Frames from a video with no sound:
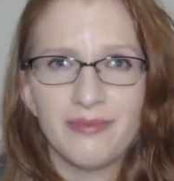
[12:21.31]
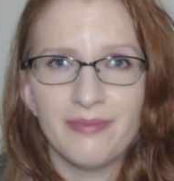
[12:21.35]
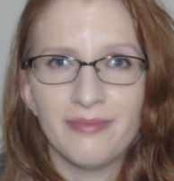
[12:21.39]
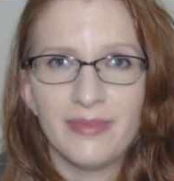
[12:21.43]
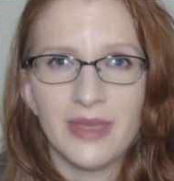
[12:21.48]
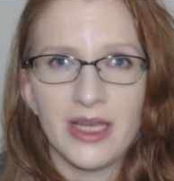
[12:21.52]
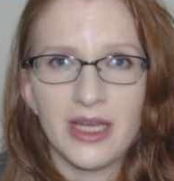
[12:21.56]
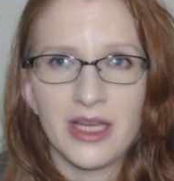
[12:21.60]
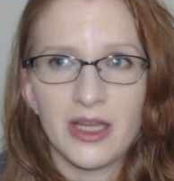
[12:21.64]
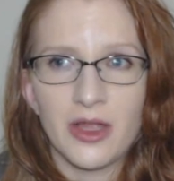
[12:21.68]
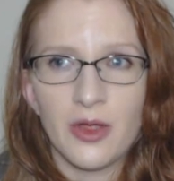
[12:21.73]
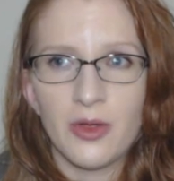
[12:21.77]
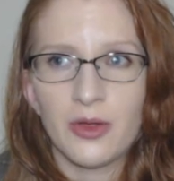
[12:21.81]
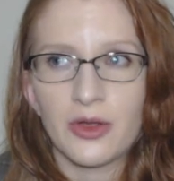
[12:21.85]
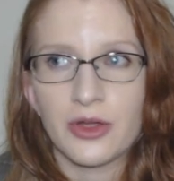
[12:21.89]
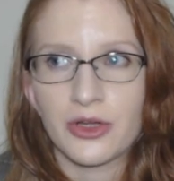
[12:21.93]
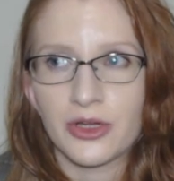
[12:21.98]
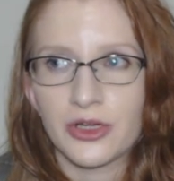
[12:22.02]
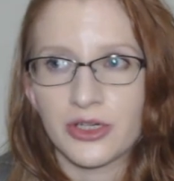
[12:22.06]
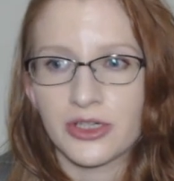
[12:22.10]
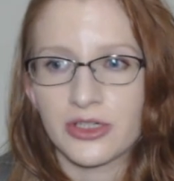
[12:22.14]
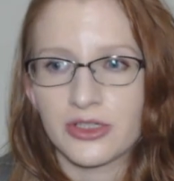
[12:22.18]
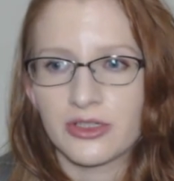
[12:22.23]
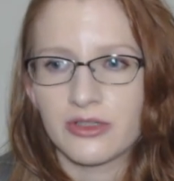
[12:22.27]

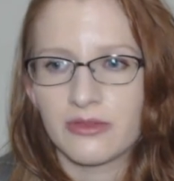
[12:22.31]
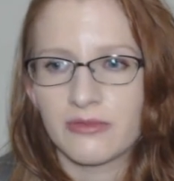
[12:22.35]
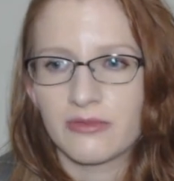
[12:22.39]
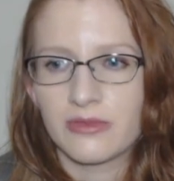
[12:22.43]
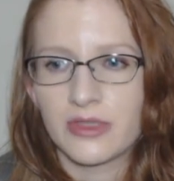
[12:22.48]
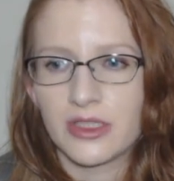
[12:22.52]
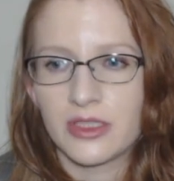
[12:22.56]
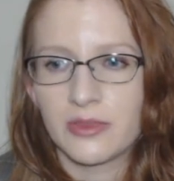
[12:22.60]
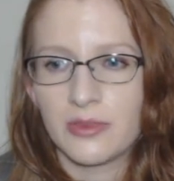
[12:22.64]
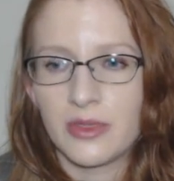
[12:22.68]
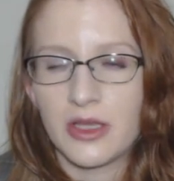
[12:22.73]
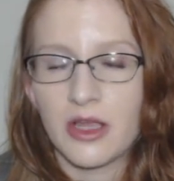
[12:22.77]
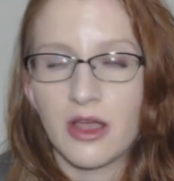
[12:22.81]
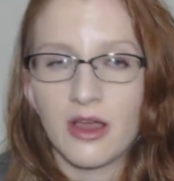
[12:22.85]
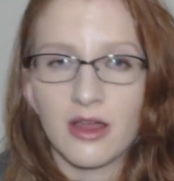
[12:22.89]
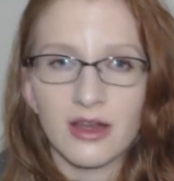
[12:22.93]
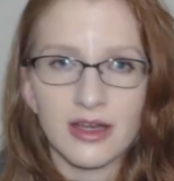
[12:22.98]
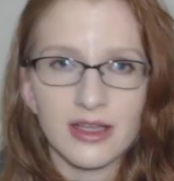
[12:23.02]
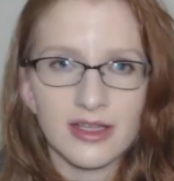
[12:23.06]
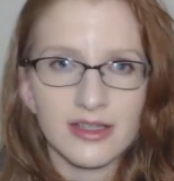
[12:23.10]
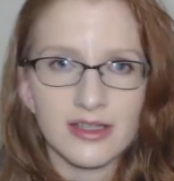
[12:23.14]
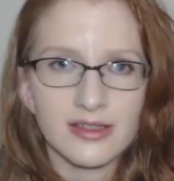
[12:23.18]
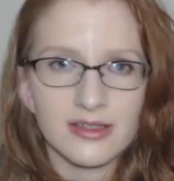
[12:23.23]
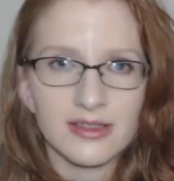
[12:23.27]
mediocre to be
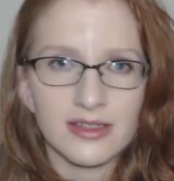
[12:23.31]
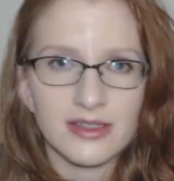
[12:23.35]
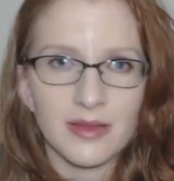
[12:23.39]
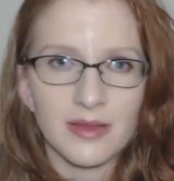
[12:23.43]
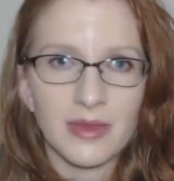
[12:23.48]
honest.